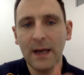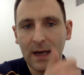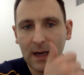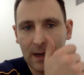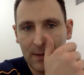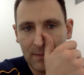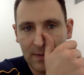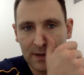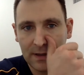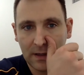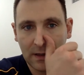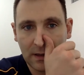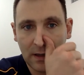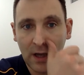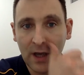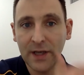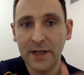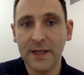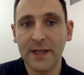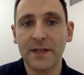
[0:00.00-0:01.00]
and
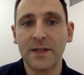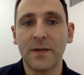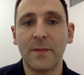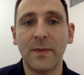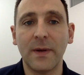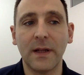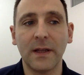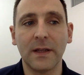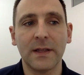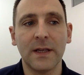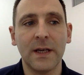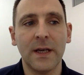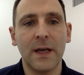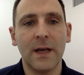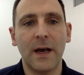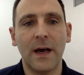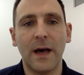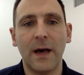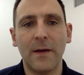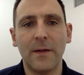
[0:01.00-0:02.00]
allowed it to build
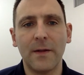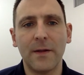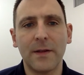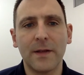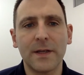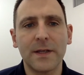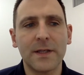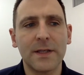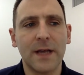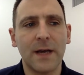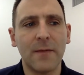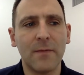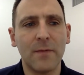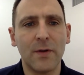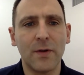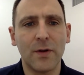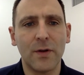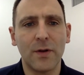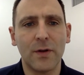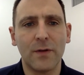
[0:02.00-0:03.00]
this
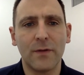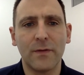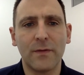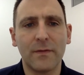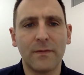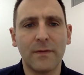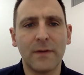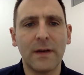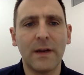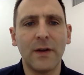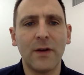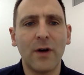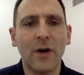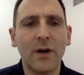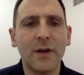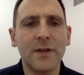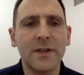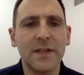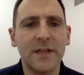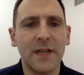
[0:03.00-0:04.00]
really
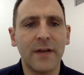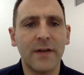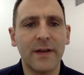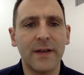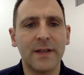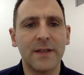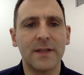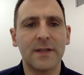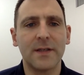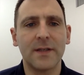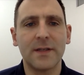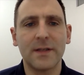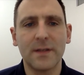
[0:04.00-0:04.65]
non-series